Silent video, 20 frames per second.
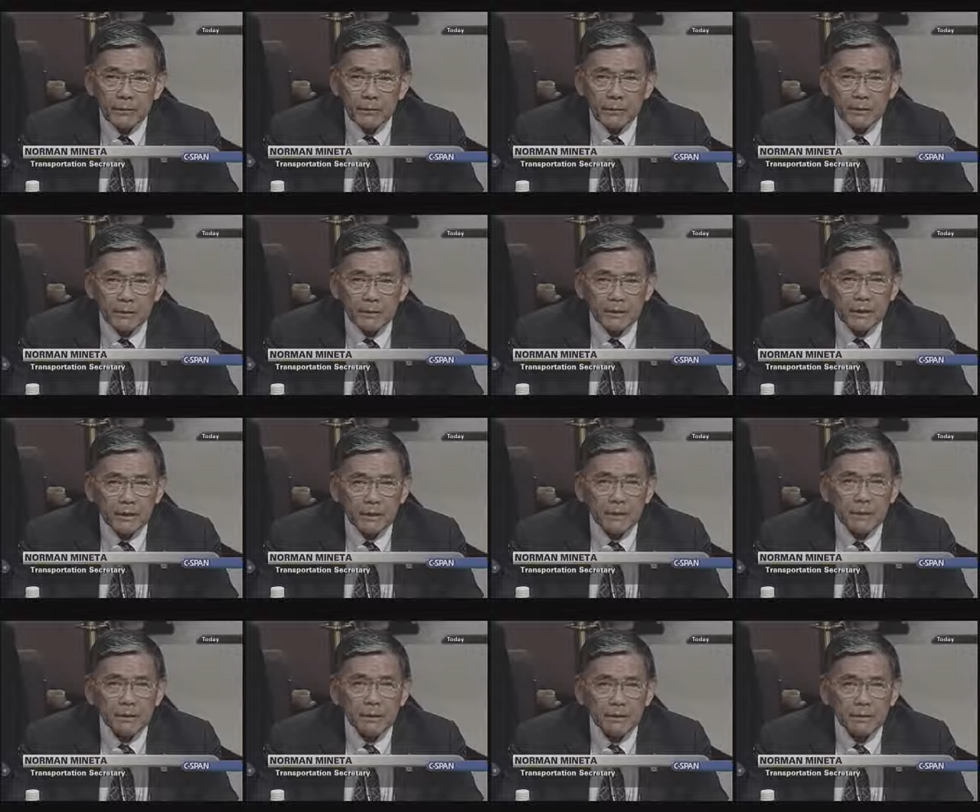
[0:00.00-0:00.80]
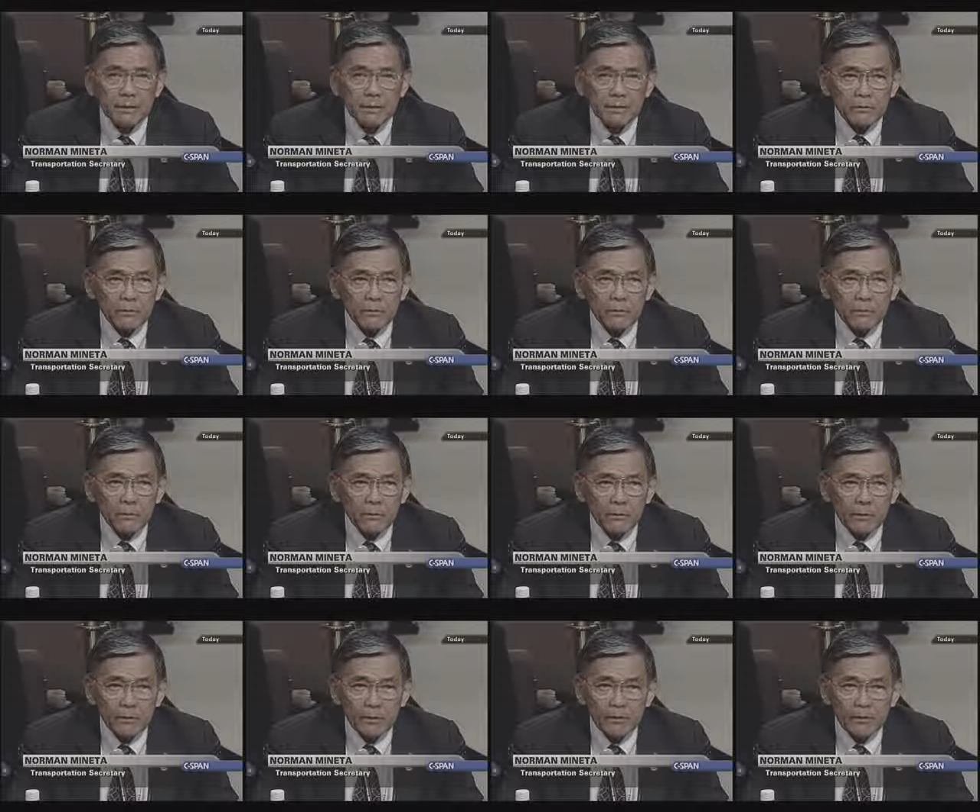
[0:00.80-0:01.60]
Well, at the time I didn't know
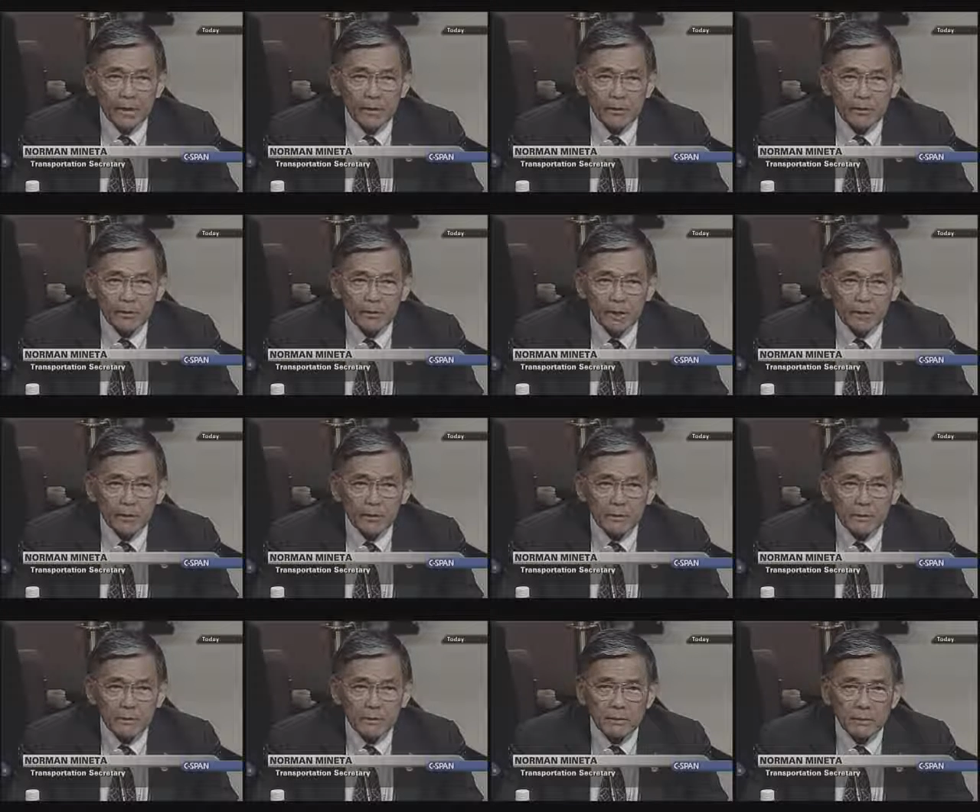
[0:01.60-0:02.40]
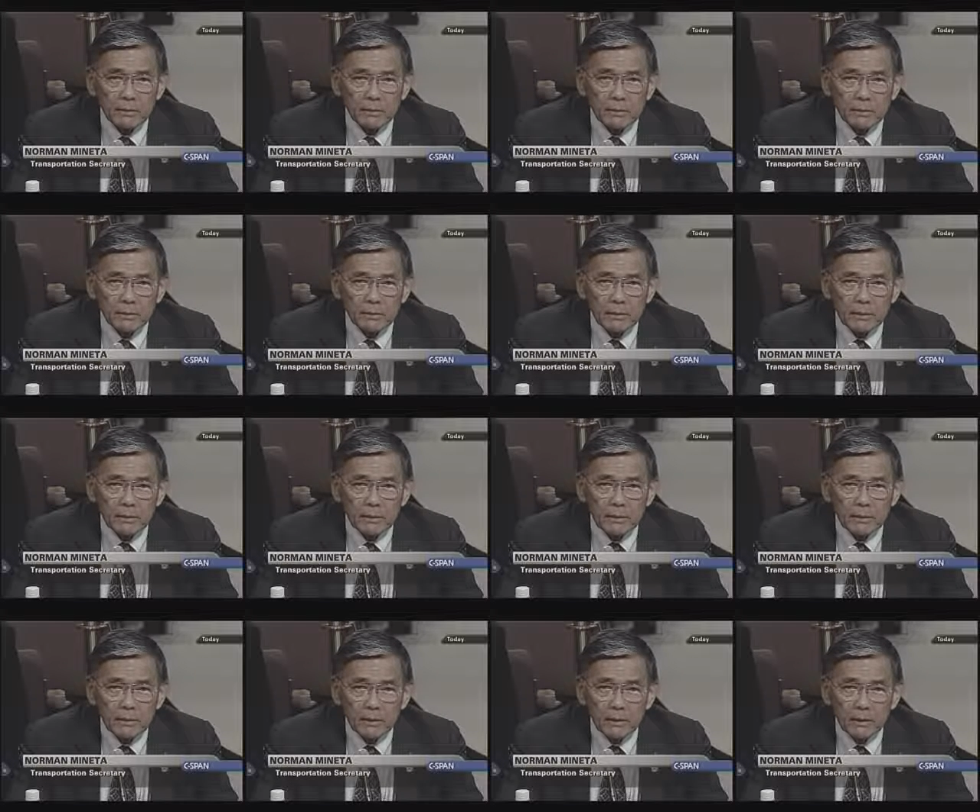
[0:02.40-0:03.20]
what all that meant.
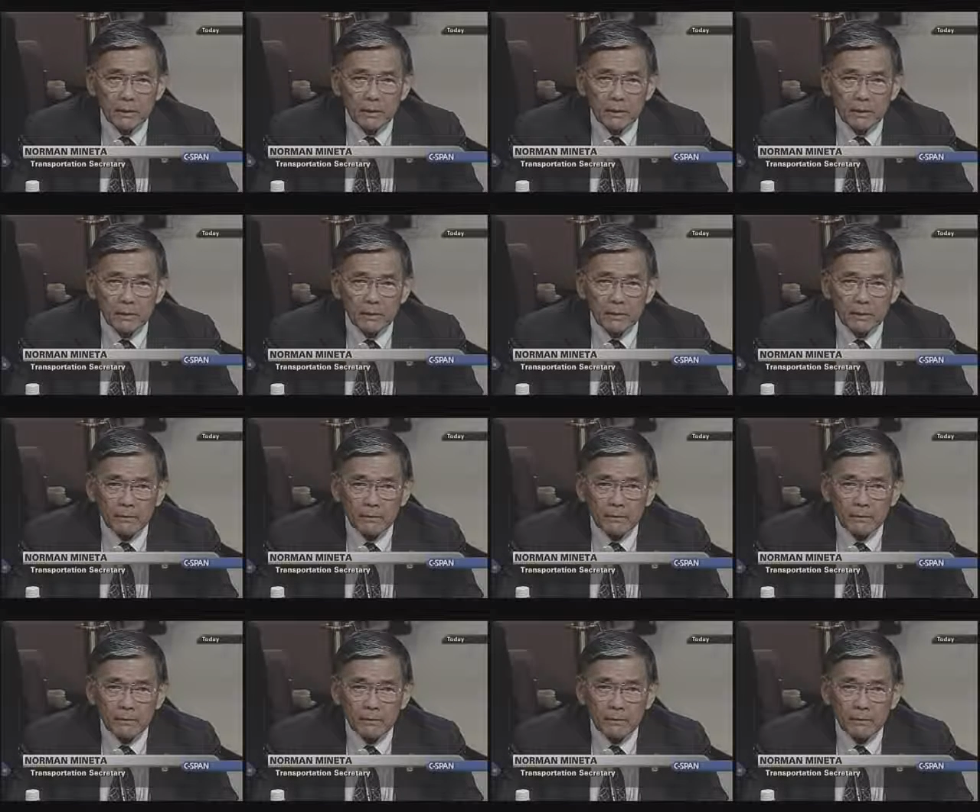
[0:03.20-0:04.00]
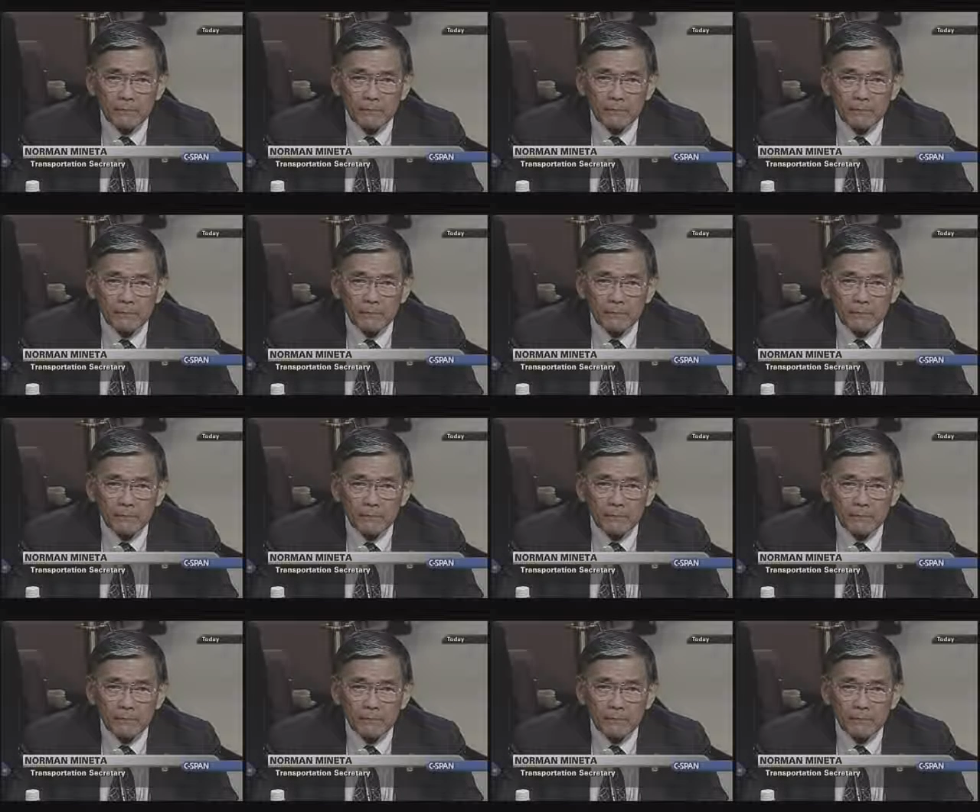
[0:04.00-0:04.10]
And